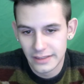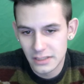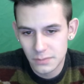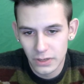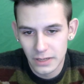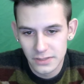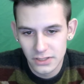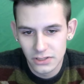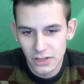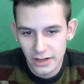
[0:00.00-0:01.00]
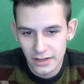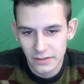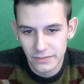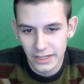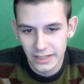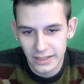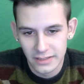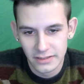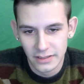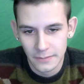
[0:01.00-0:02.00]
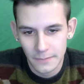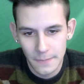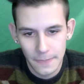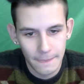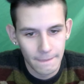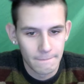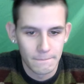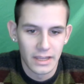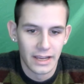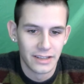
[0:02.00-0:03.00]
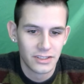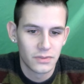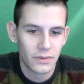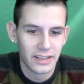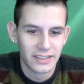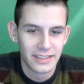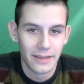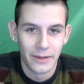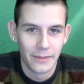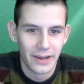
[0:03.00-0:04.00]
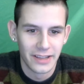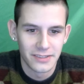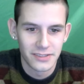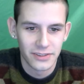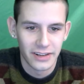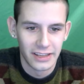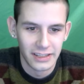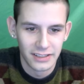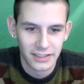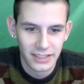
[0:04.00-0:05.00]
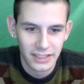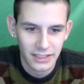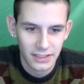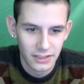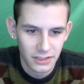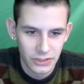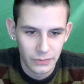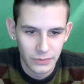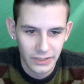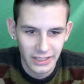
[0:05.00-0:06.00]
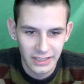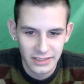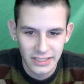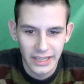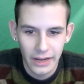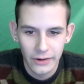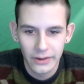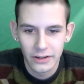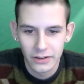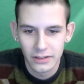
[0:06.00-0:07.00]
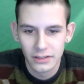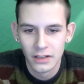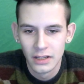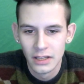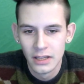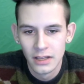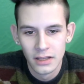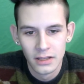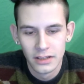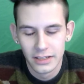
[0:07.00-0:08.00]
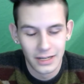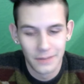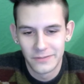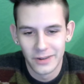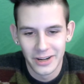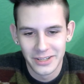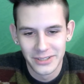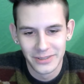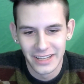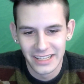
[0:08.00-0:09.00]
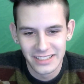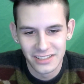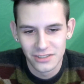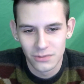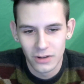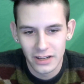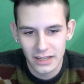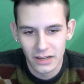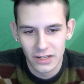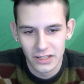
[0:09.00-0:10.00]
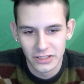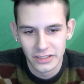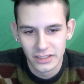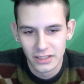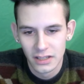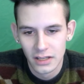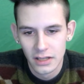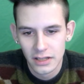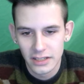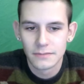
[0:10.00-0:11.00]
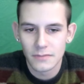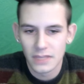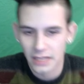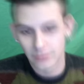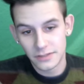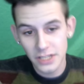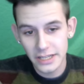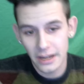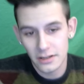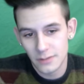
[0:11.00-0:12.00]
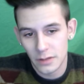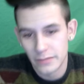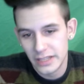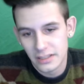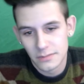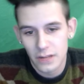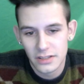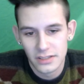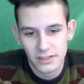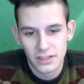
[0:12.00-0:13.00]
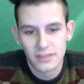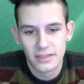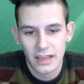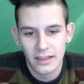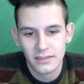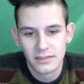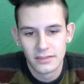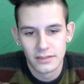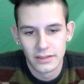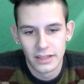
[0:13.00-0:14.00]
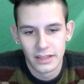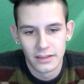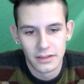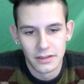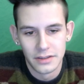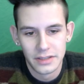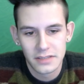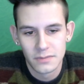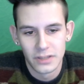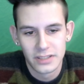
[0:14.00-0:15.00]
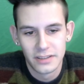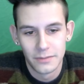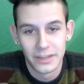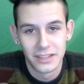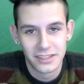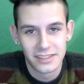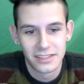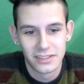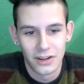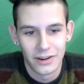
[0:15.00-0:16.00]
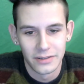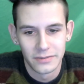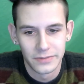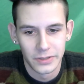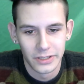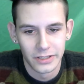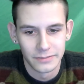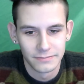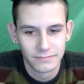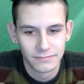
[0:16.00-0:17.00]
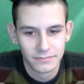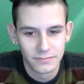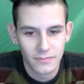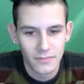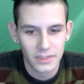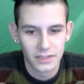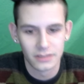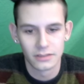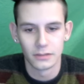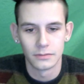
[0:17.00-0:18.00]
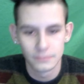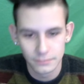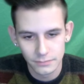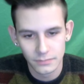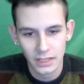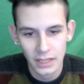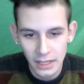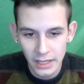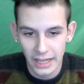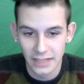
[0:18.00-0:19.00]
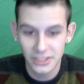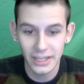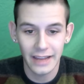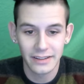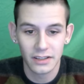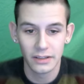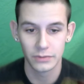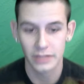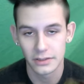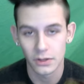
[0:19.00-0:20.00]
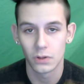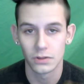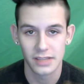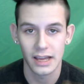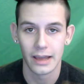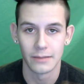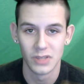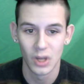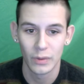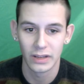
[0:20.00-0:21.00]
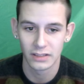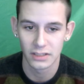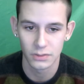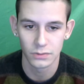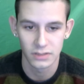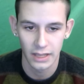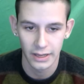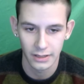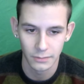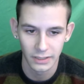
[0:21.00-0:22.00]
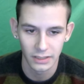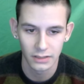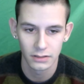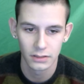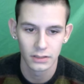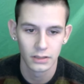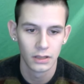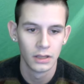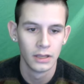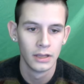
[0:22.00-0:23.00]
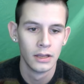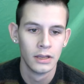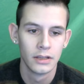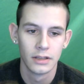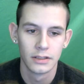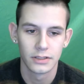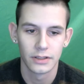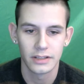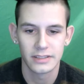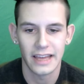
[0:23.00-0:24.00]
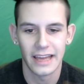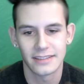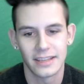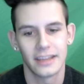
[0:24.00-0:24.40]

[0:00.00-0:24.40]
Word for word: At this point, I'm still talking to fake Kenzie. I just want to set my mind straight. She really is a caring girl, and I'm far too nice to just walk out on her. If she cares about me as much as she says, then this must have been just as hard for her. So, and she had to live with it the whole time, knowing that she was lying to me. So there's that.